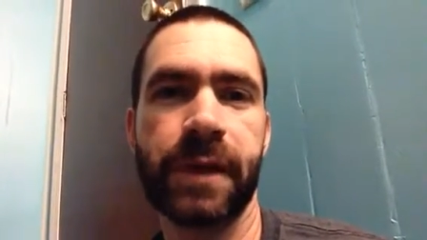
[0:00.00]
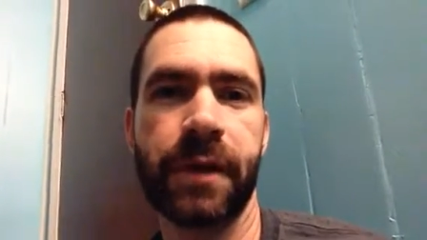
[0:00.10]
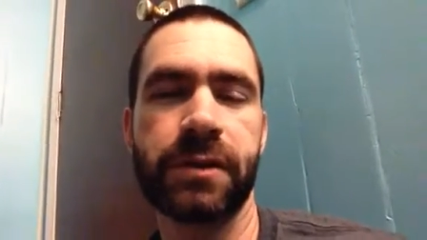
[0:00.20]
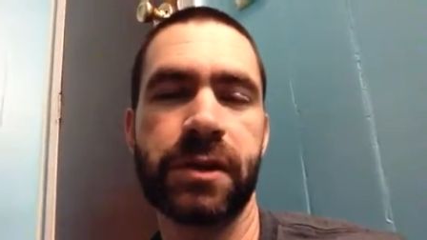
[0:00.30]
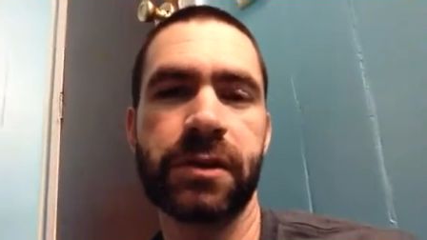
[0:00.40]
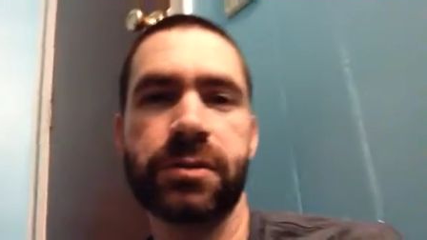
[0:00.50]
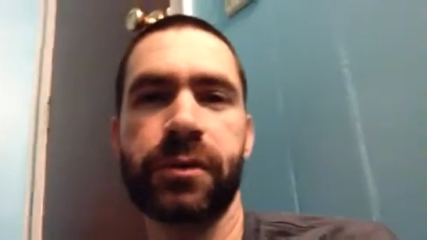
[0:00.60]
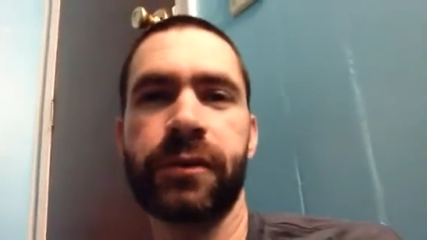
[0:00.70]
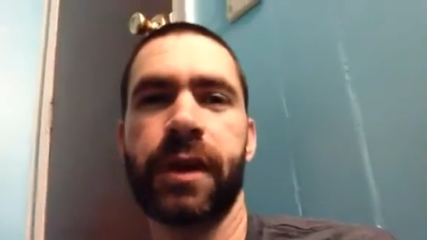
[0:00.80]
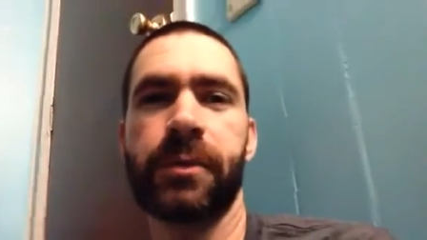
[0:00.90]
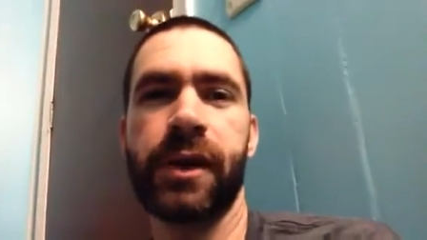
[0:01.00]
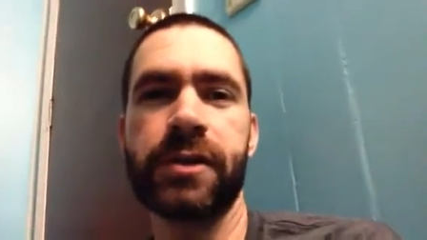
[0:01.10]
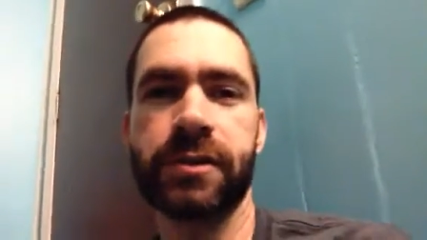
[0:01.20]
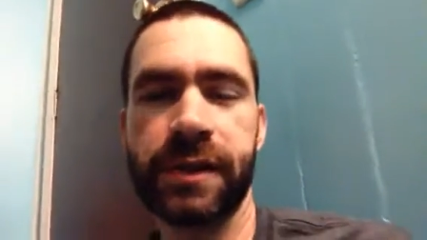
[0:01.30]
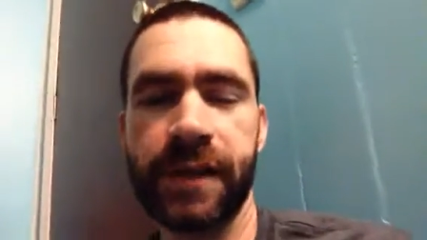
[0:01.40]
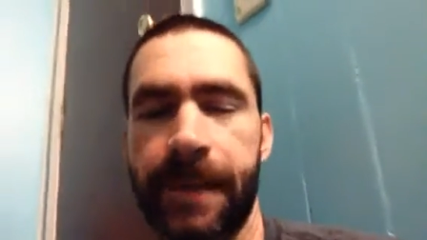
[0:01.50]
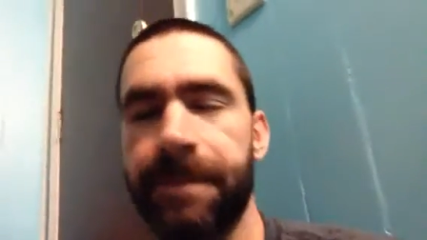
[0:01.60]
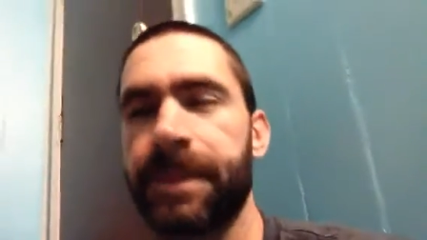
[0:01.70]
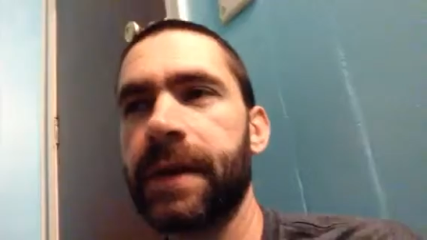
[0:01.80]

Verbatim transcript: I was eligible for an upgrade, so I did that.